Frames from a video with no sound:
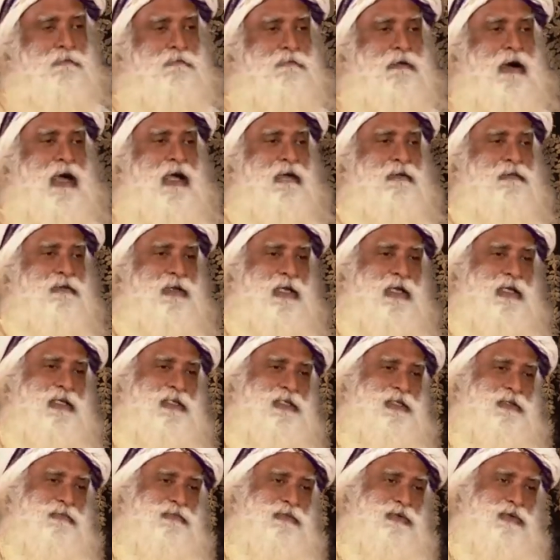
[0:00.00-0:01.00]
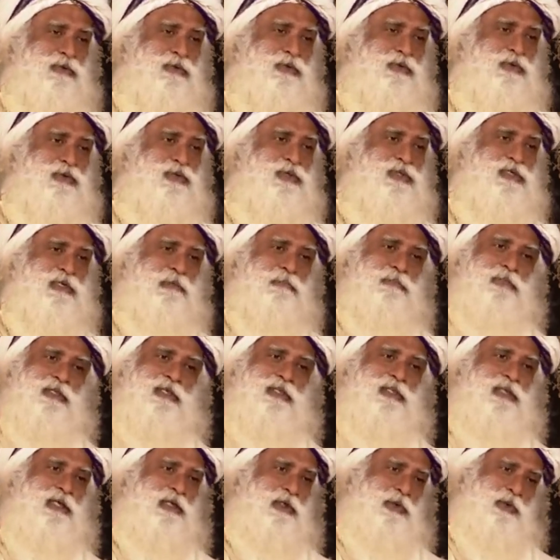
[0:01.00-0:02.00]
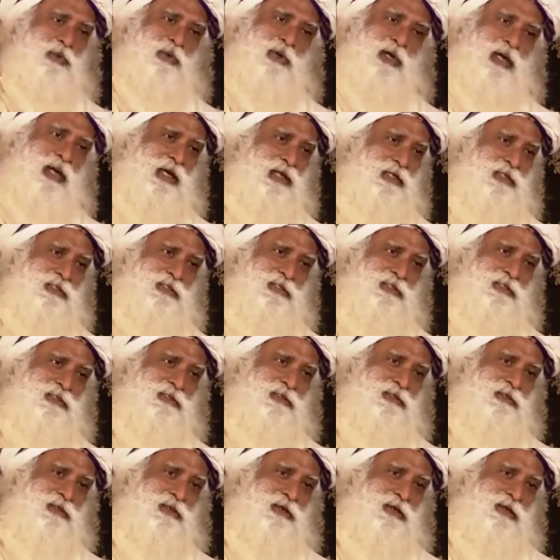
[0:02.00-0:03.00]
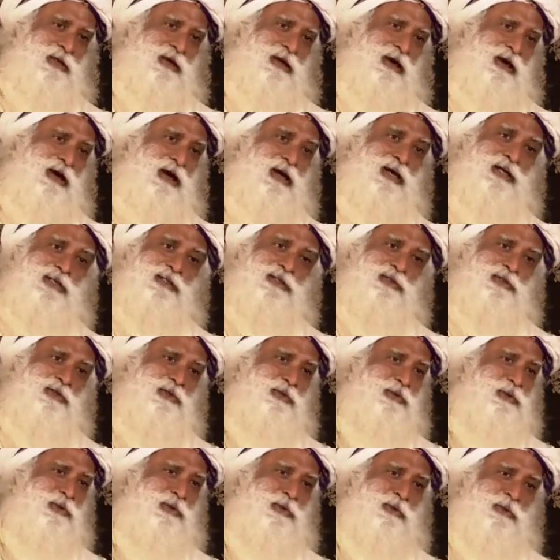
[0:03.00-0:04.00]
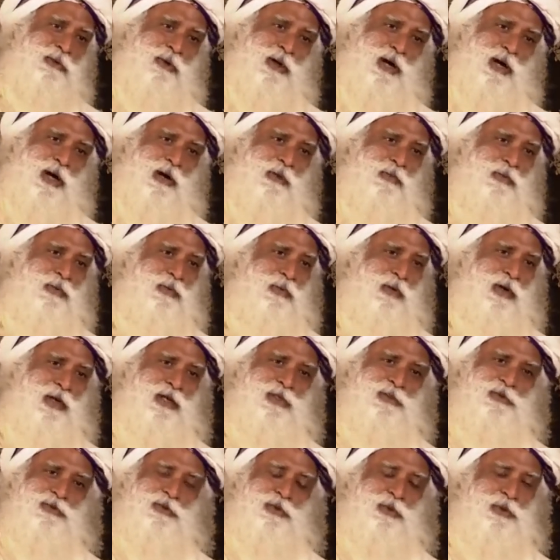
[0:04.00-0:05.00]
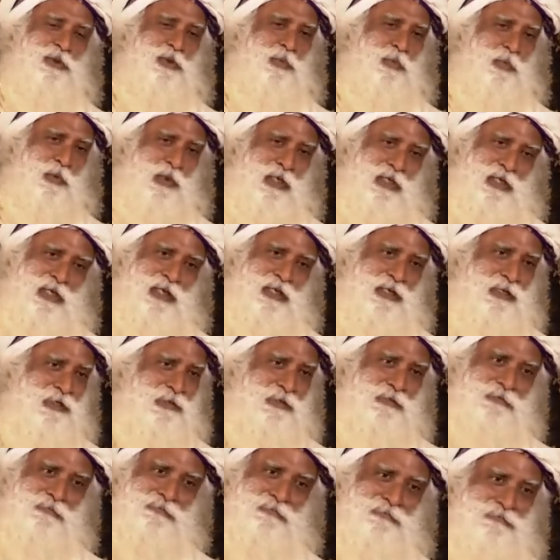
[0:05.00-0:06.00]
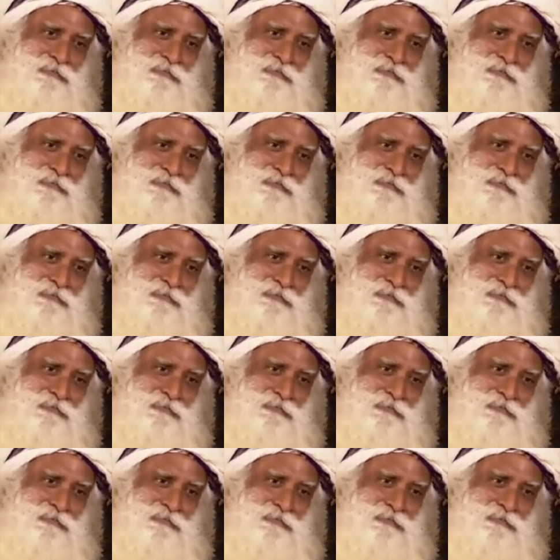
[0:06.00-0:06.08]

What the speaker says: 5 days if you do something that you hate, I don't know how you enjoy the weekend.